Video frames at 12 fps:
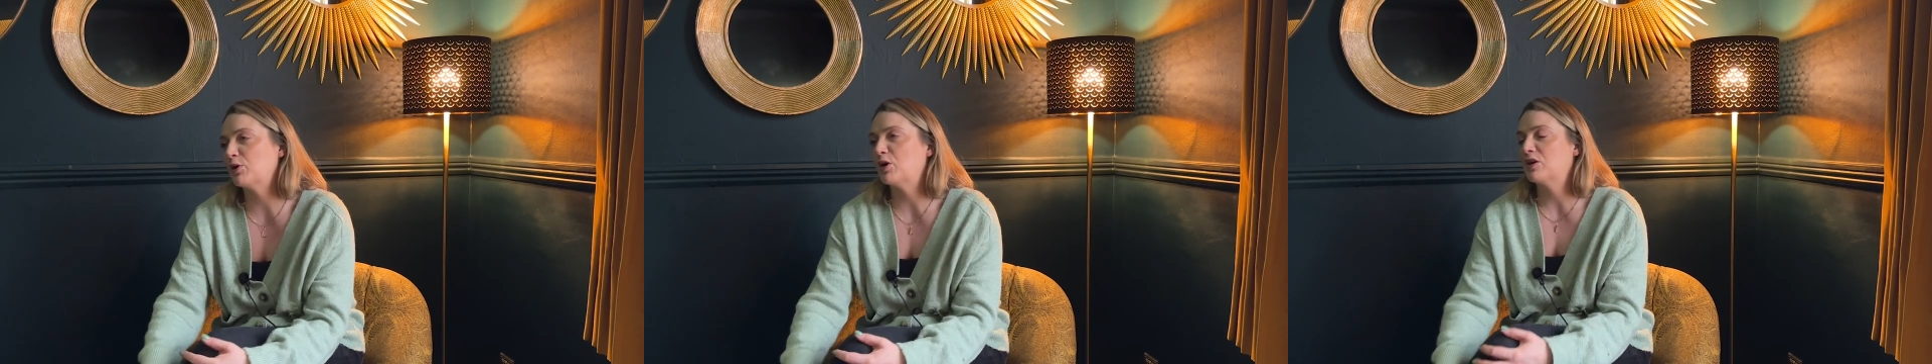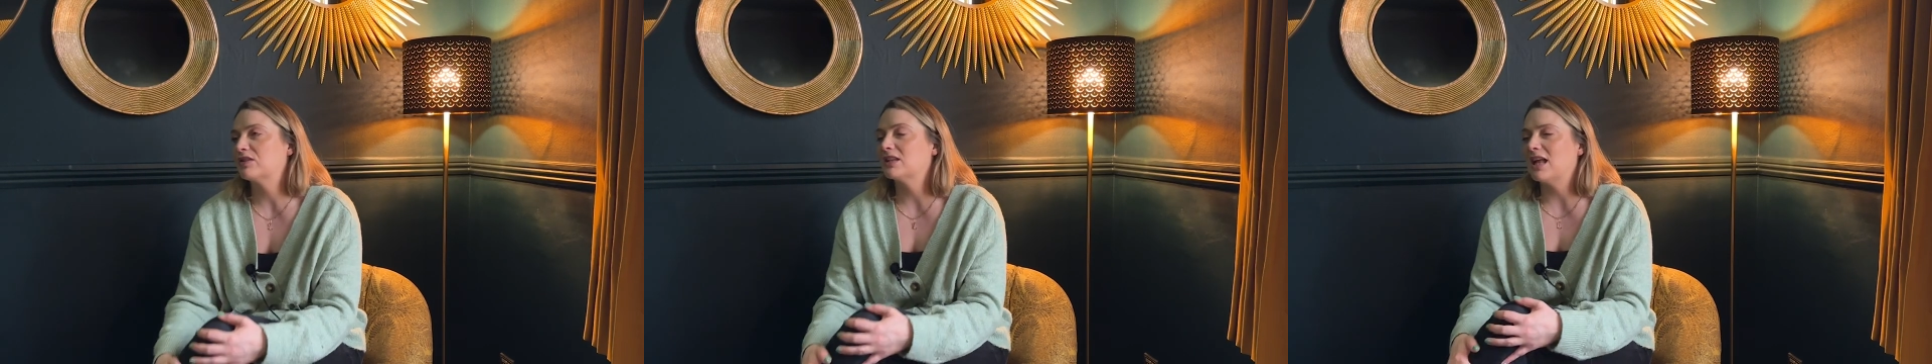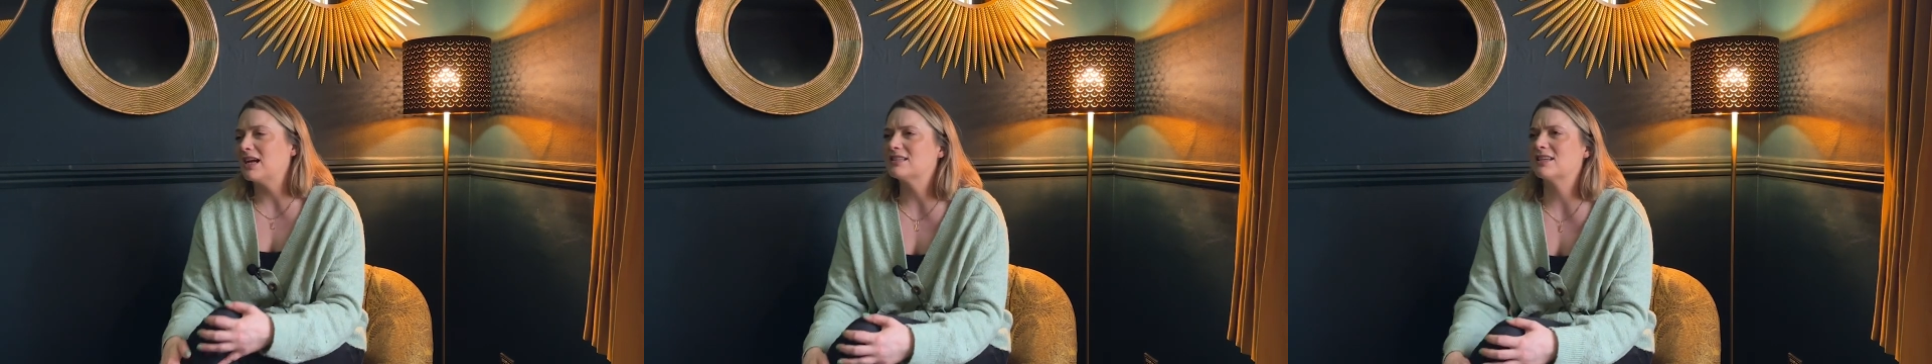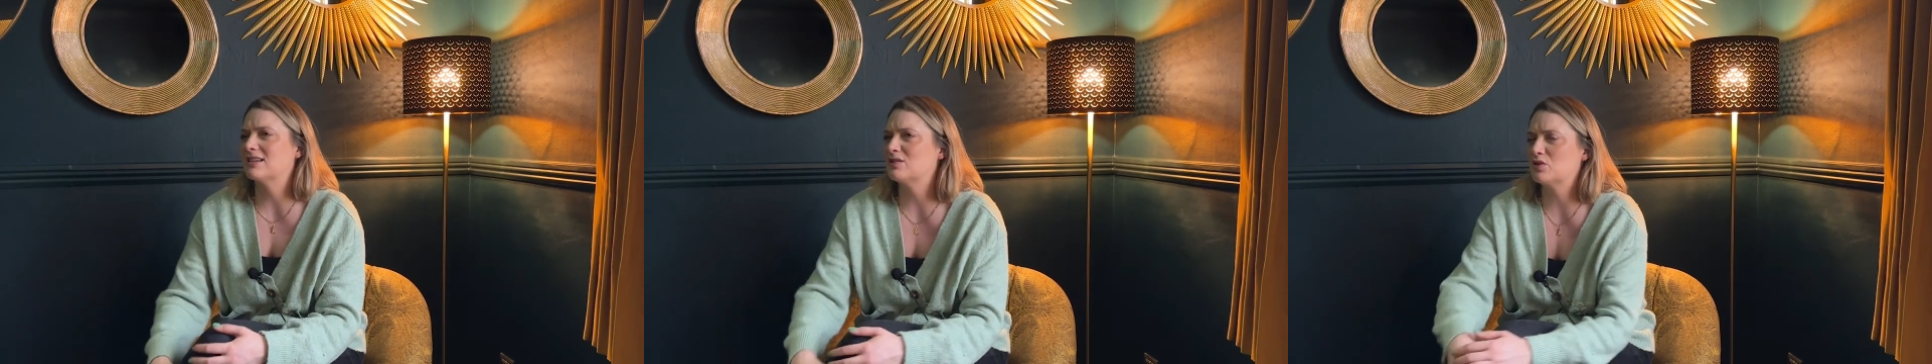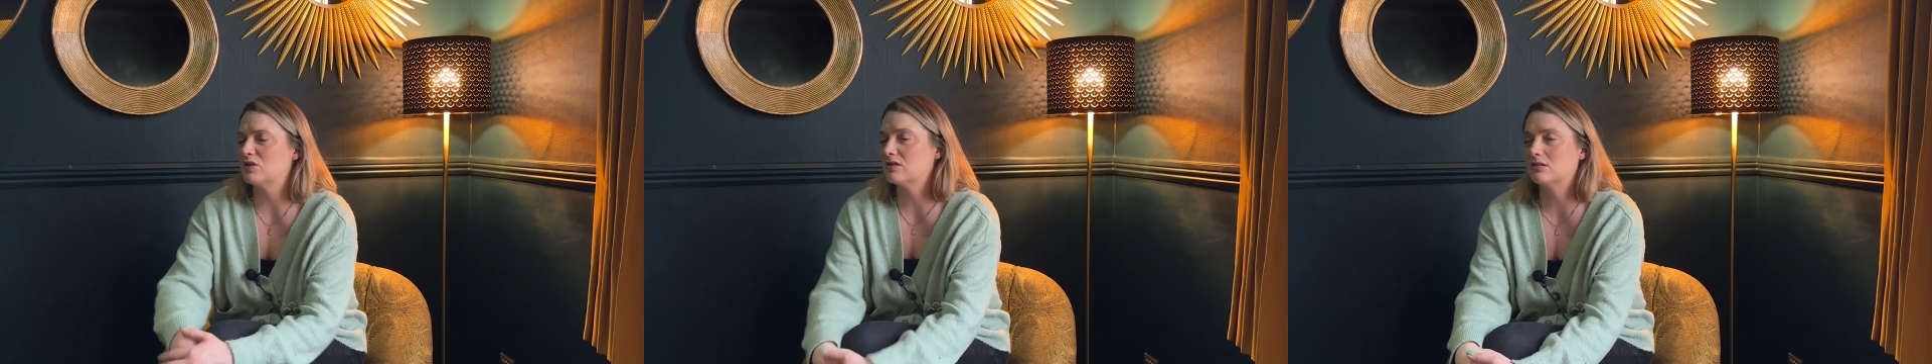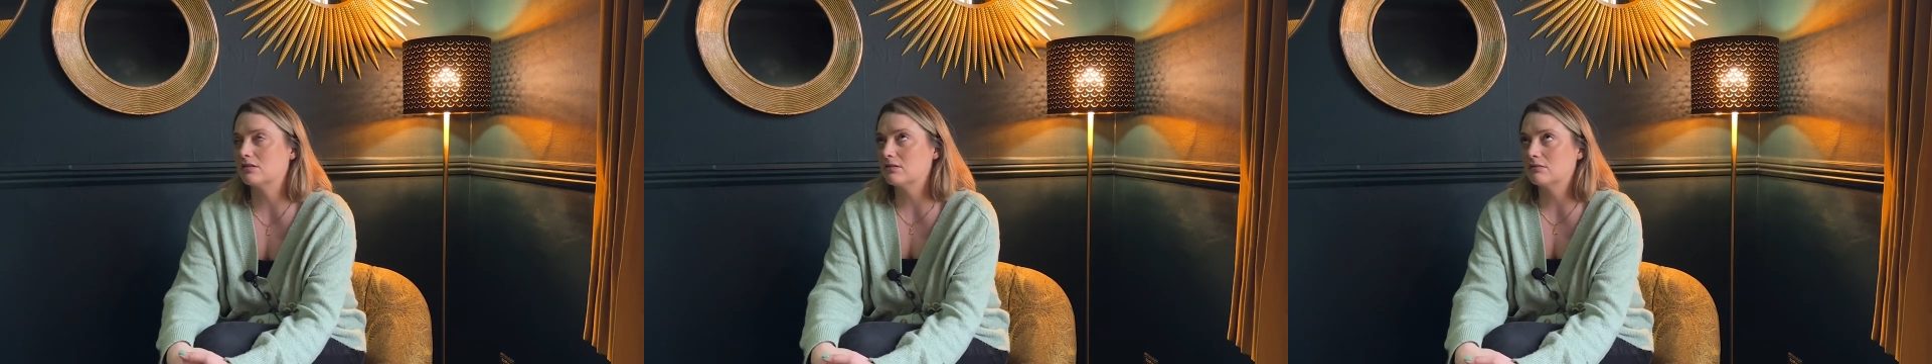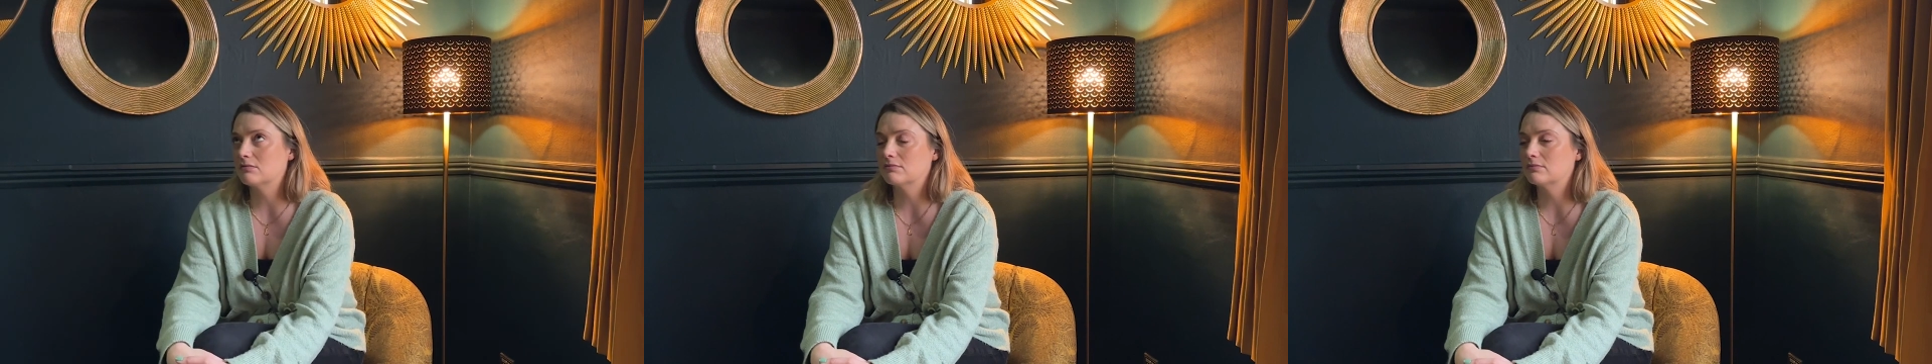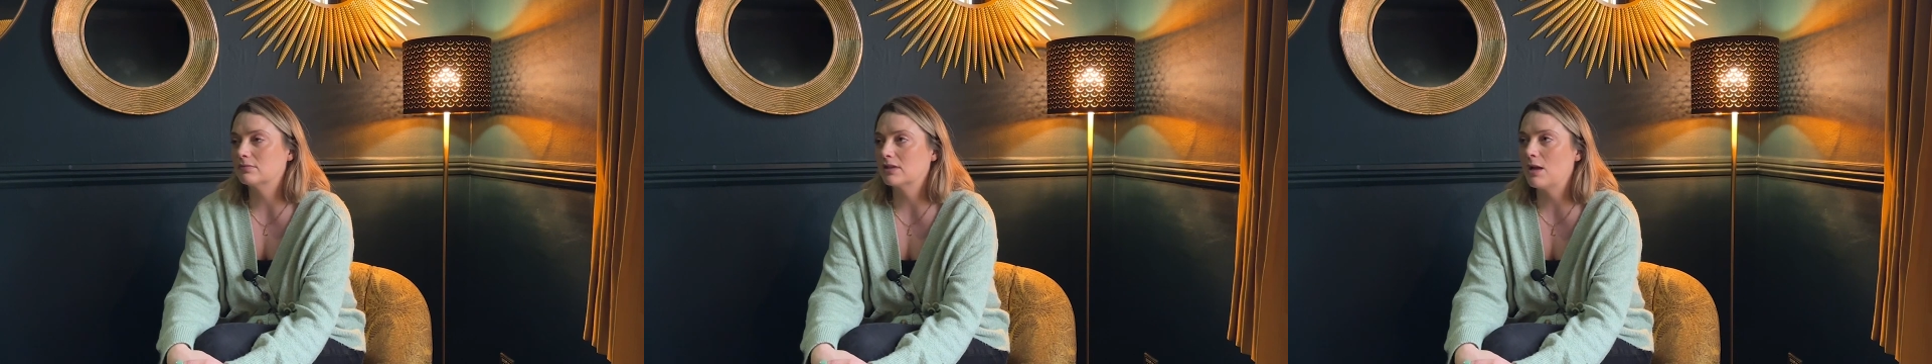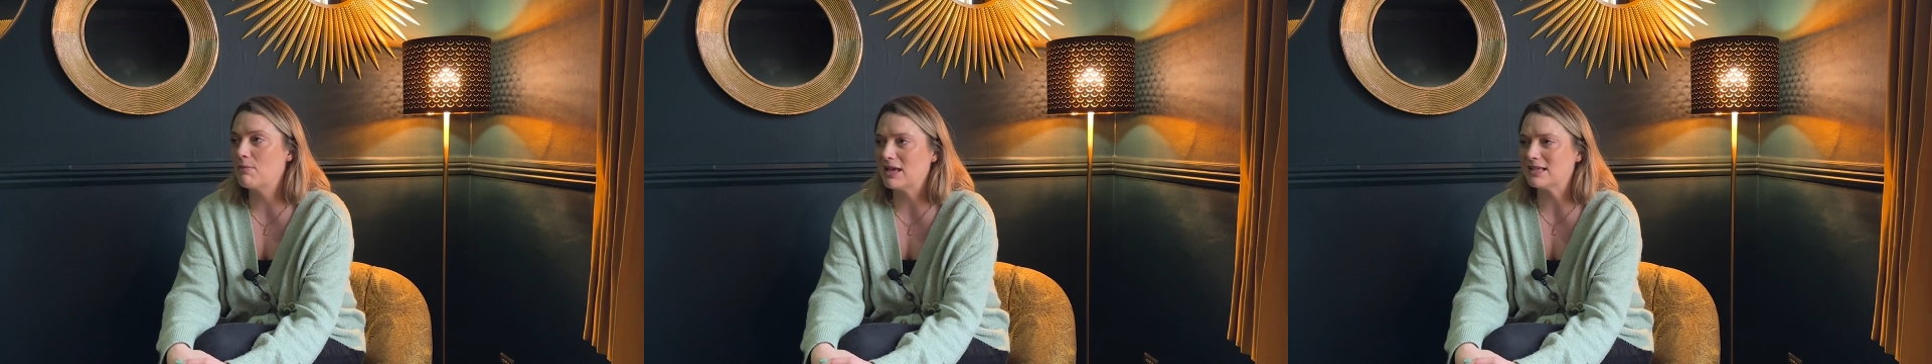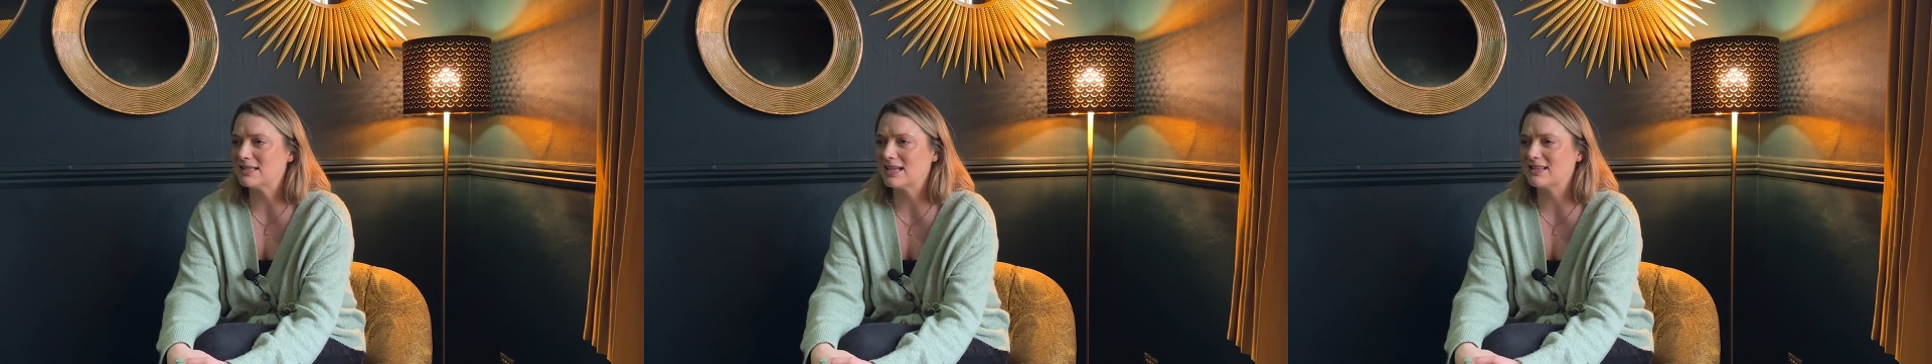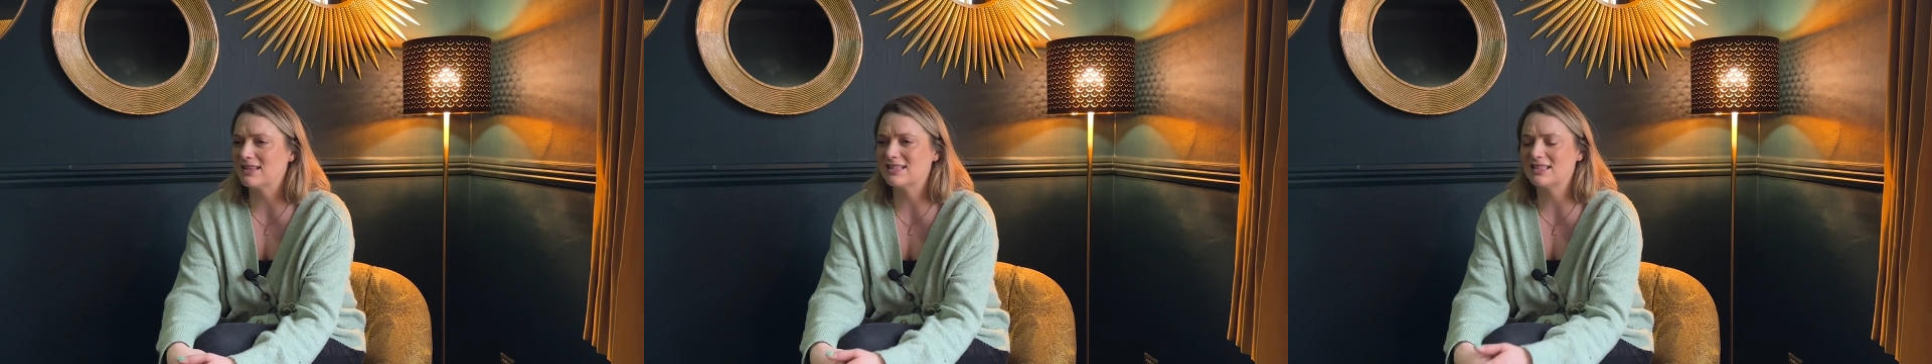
but the lighting is just amazing.